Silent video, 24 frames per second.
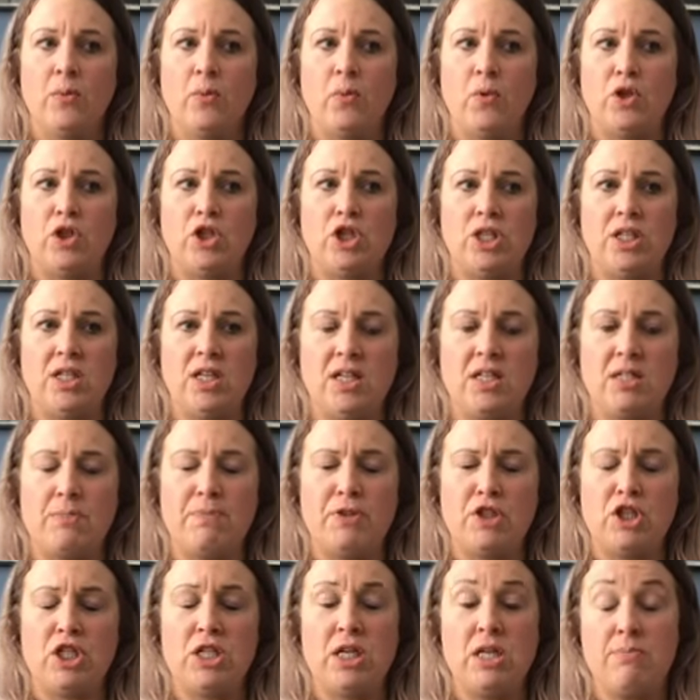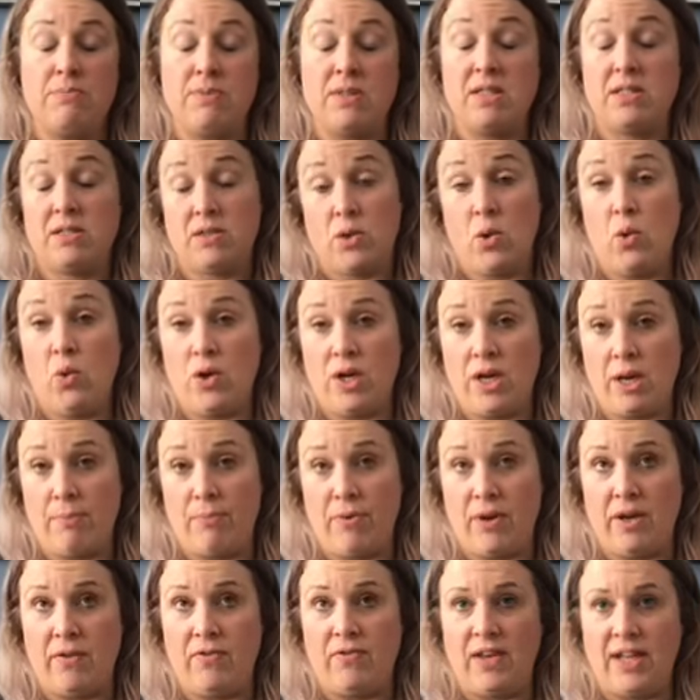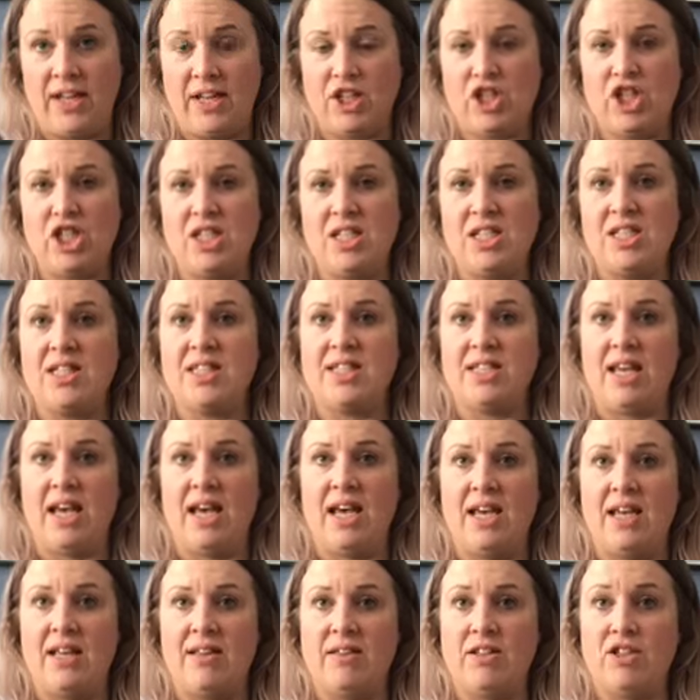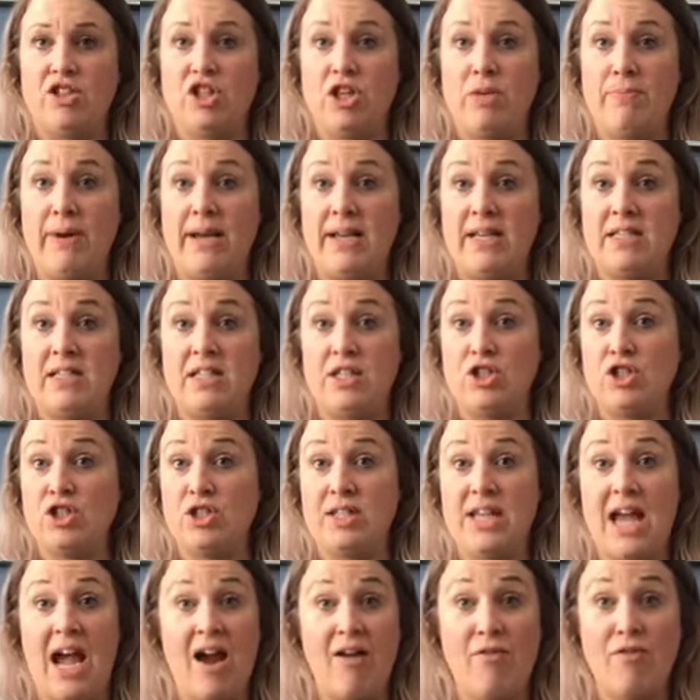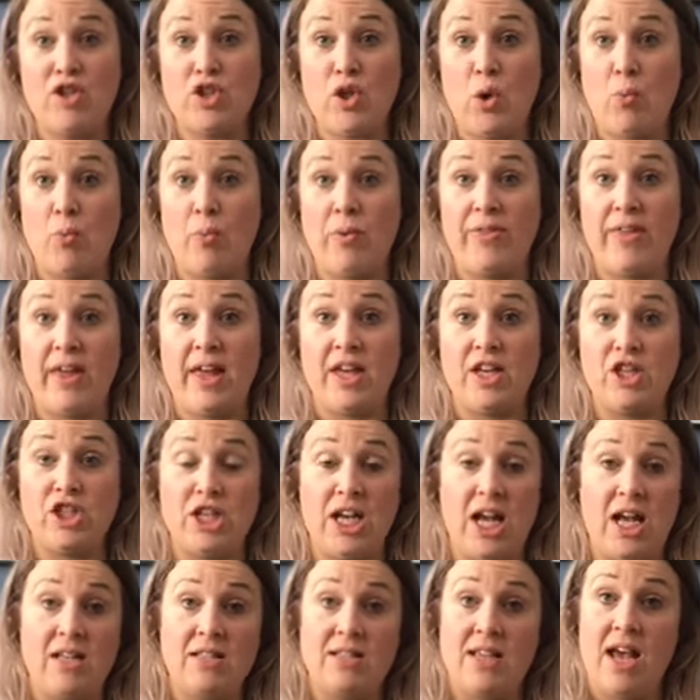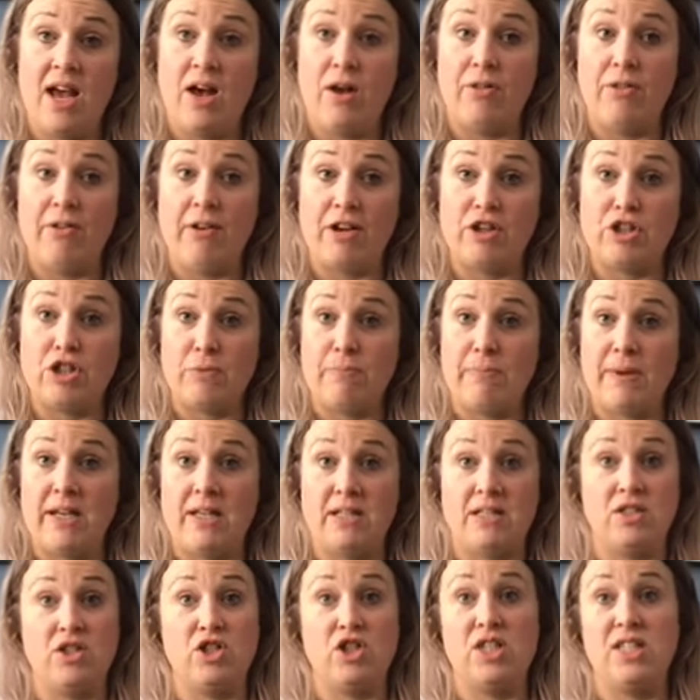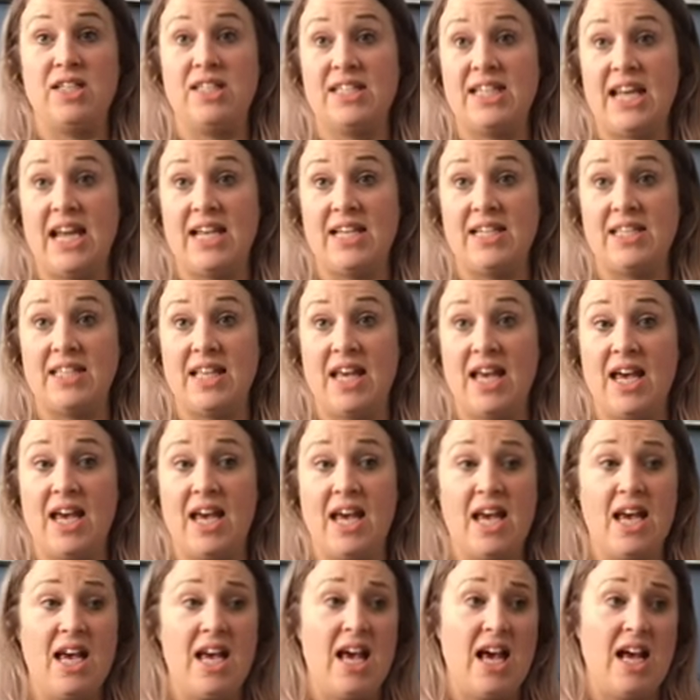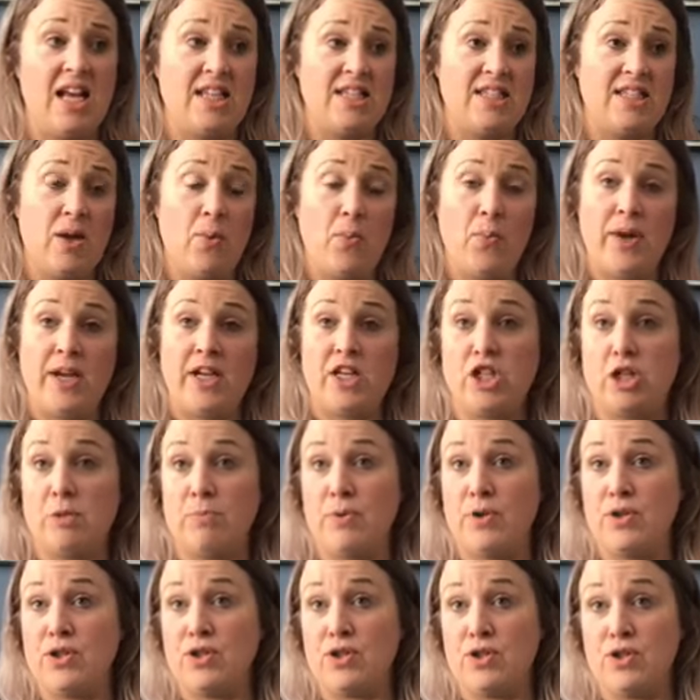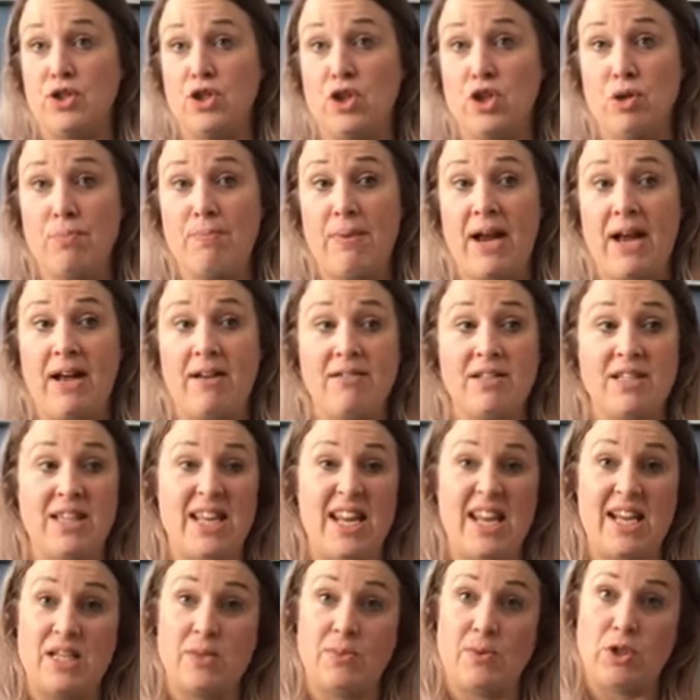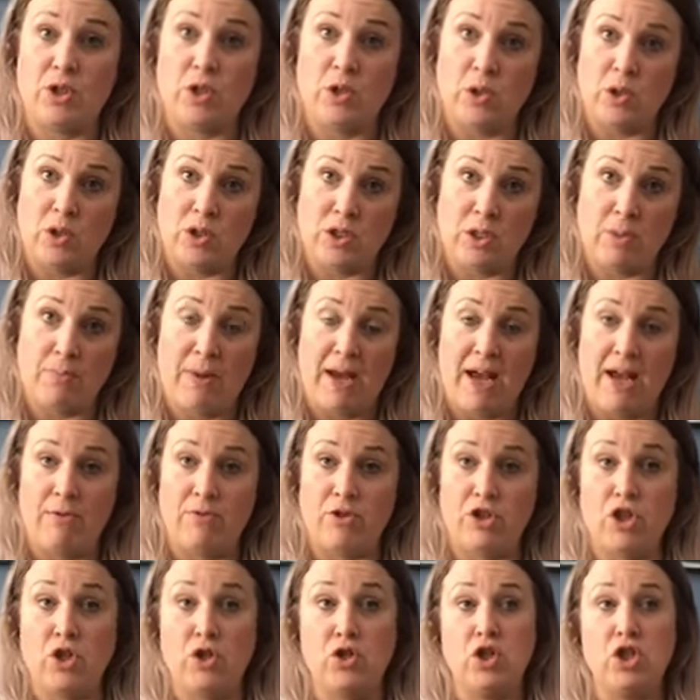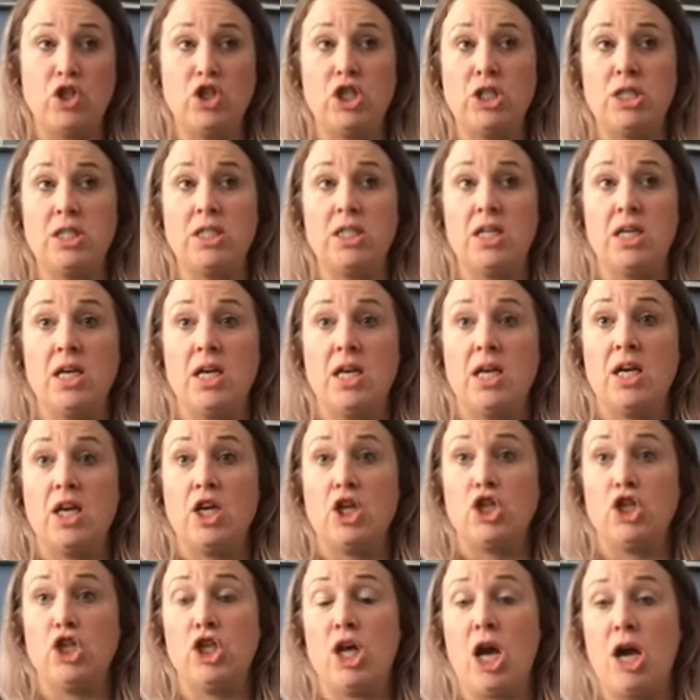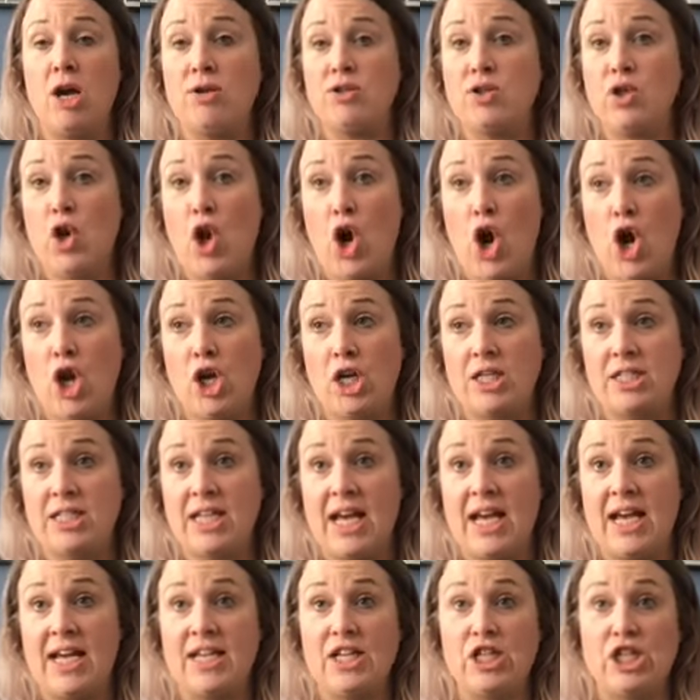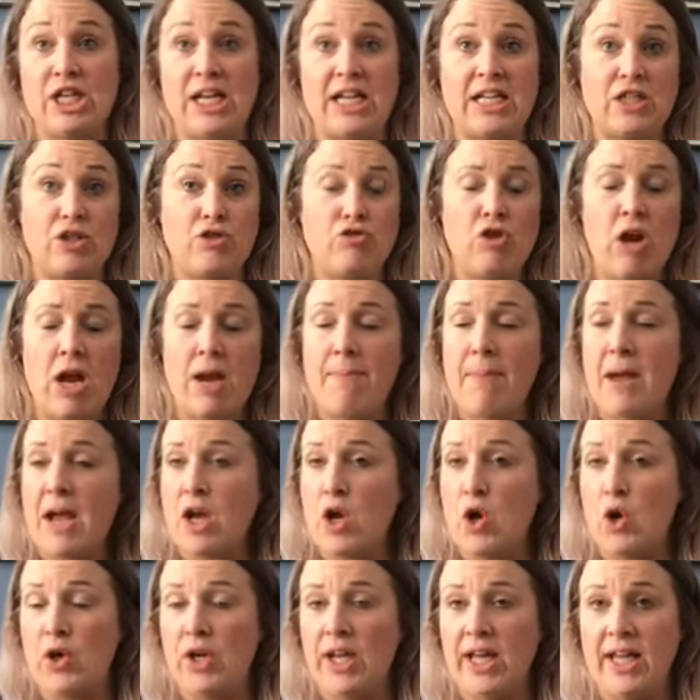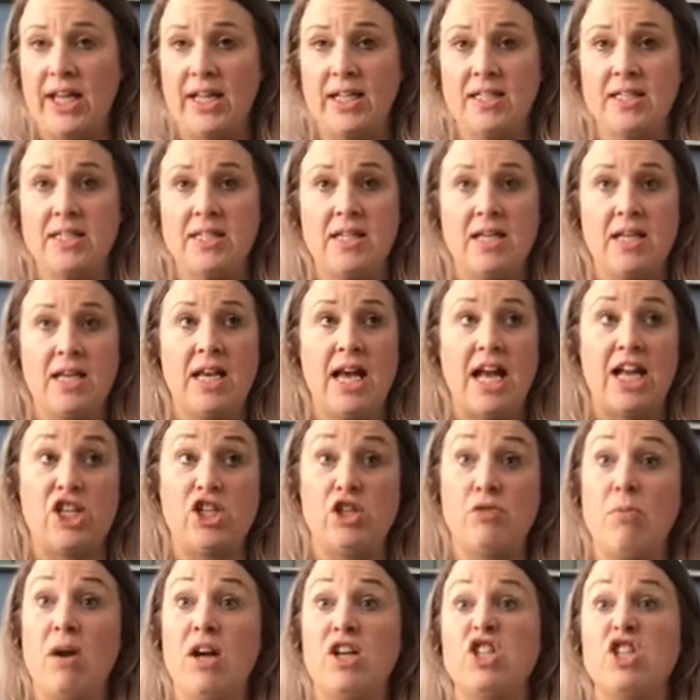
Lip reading: what she does. But she did talk on it briefly, and she did say that she basically just carries on with it. She has a healthy extra beers and she stays there, and some weeks she puts on 2 pounds, the next week she's lost a pound. So she goes on holiday, she gets straight back on it, and she